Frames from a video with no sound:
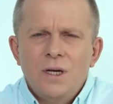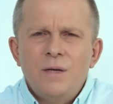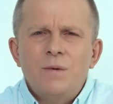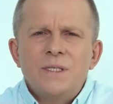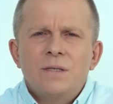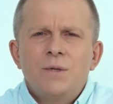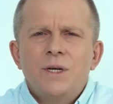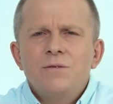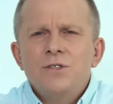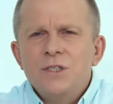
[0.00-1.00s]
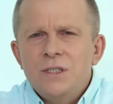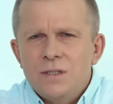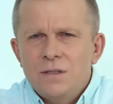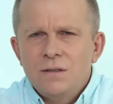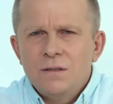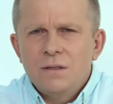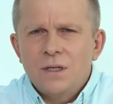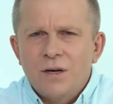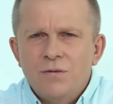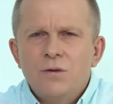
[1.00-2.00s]
Because if you take someone's
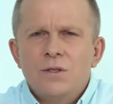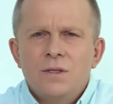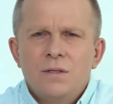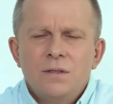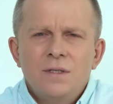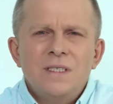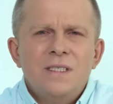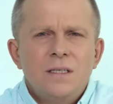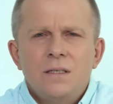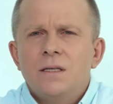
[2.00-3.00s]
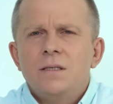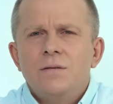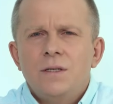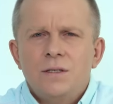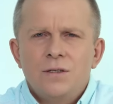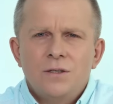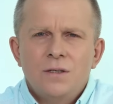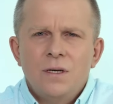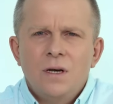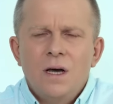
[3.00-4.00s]
life, you will be responsible for that,